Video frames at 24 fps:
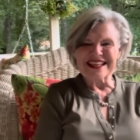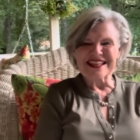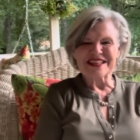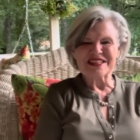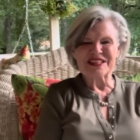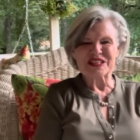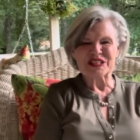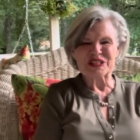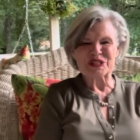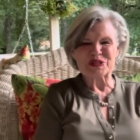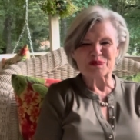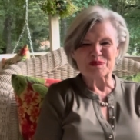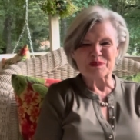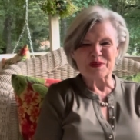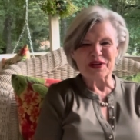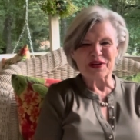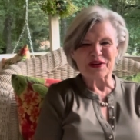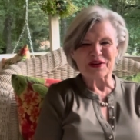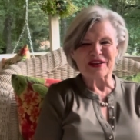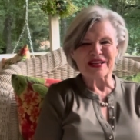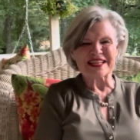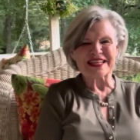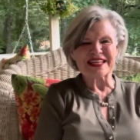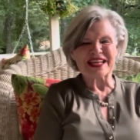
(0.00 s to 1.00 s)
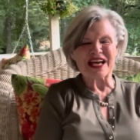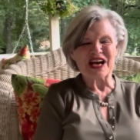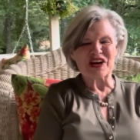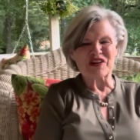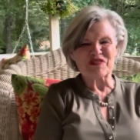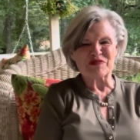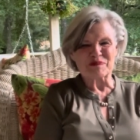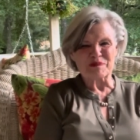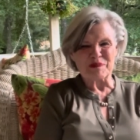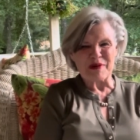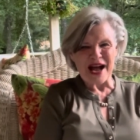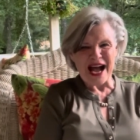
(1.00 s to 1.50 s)
the spirit
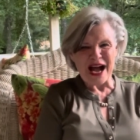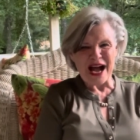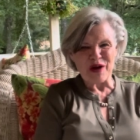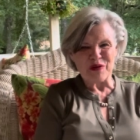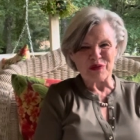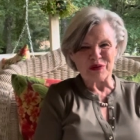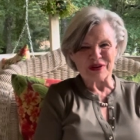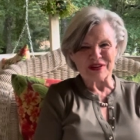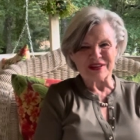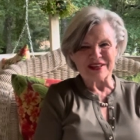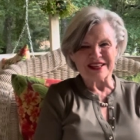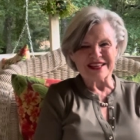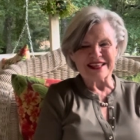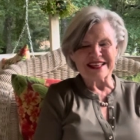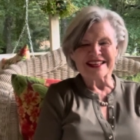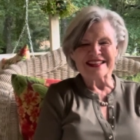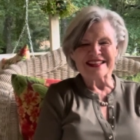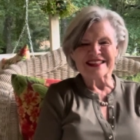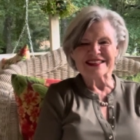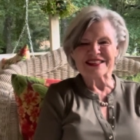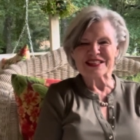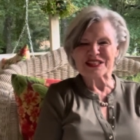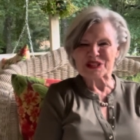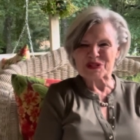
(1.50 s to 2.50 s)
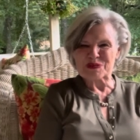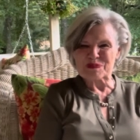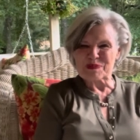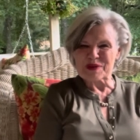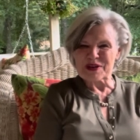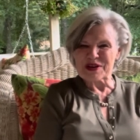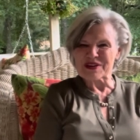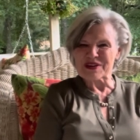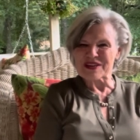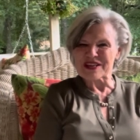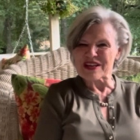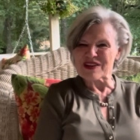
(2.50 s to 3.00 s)
of power, the
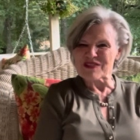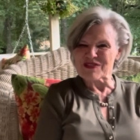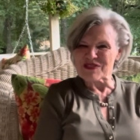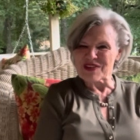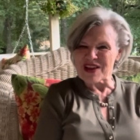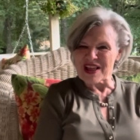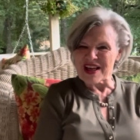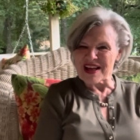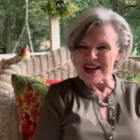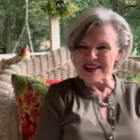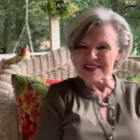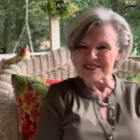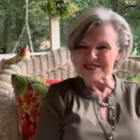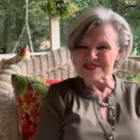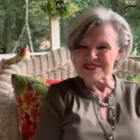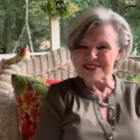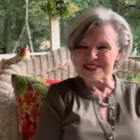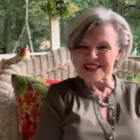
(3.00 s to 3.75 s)
spirit of love,